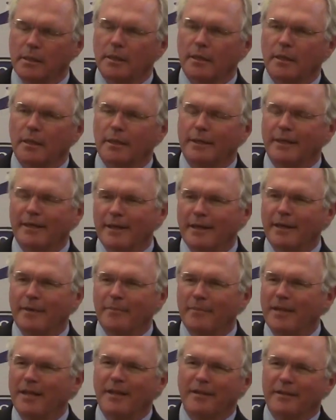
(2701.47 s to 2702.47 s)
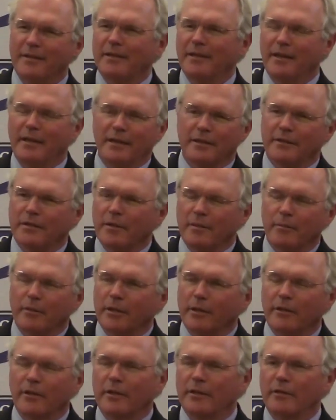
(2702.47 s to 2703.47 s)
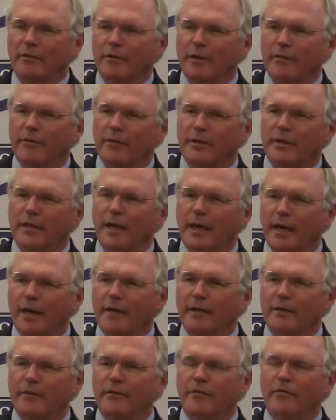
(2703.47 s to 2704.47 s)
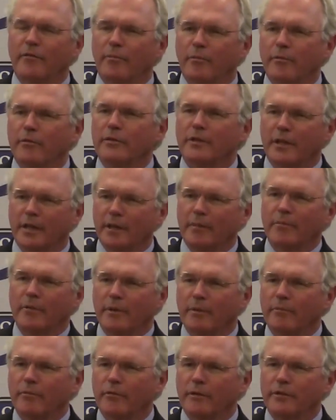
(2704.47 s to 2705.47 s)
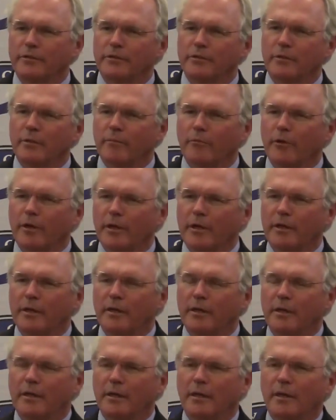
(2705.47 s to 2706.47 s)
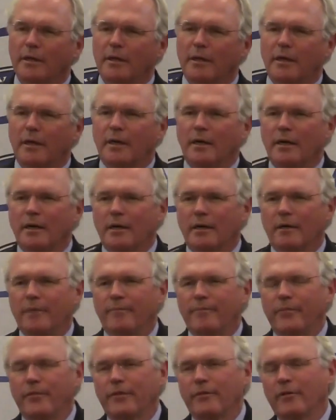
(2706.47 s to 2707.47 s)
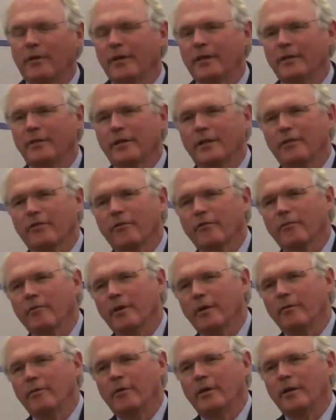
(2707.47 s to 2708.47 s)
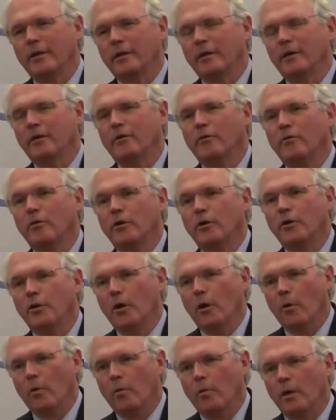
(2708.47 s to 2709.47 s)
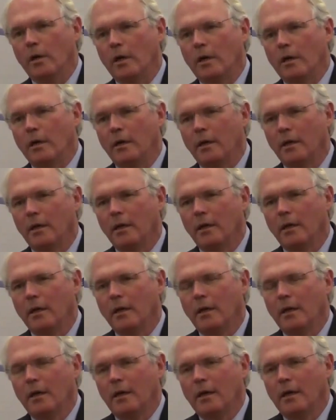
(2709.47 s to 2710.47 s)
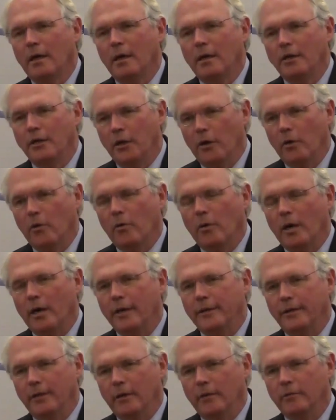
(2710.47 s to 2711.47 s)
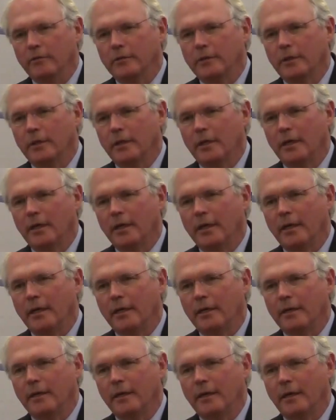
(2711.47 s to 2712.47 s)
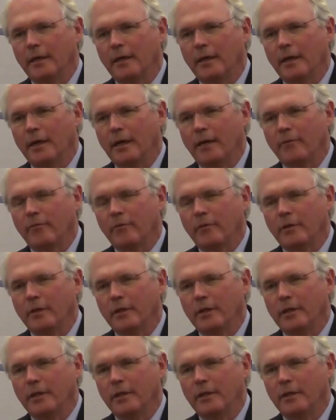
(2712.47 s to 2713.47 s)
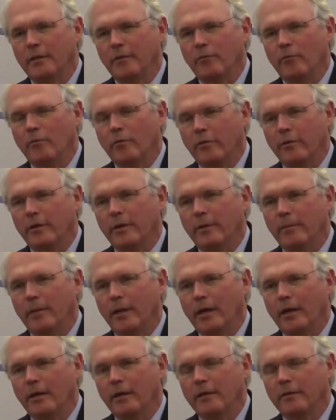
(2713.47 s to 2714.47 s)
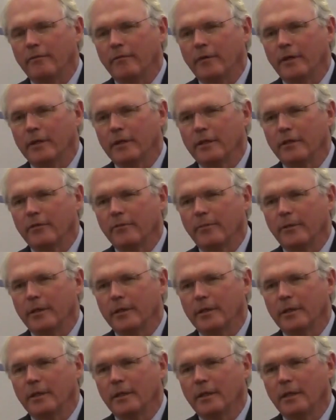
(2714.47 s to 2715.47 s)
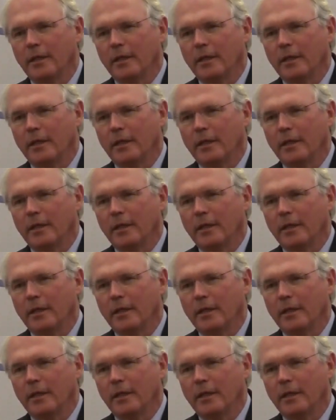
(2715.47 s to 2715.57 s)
Again, I'm hesitating simply because I don't have the data to support that, but I'm pretty sure I'm right. Do I think that's the right way to go? No. No, I don't. And I really worry about it, frankly speaking.